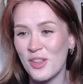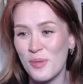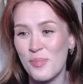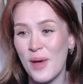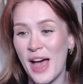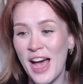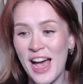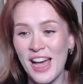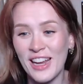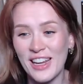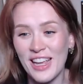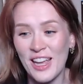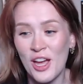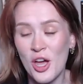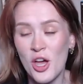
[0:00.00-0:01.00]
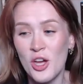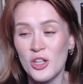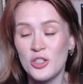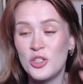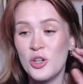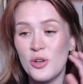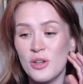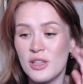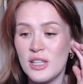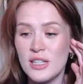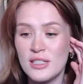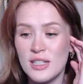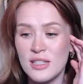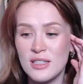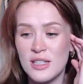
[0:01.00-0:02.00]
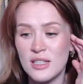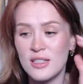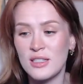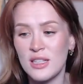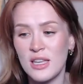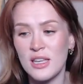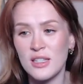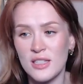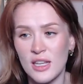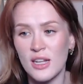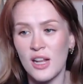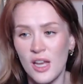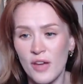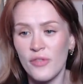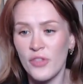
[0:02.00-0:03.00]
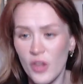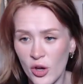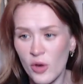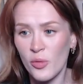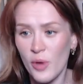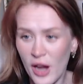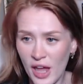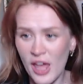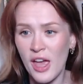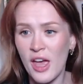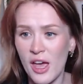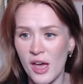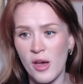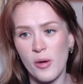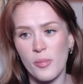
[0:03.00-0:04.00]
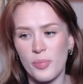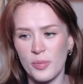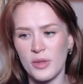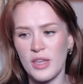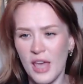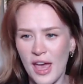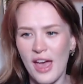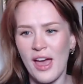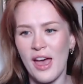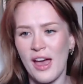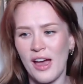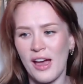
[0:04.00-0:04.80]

the bat? Dude, this is the season of the ramp. Yeah.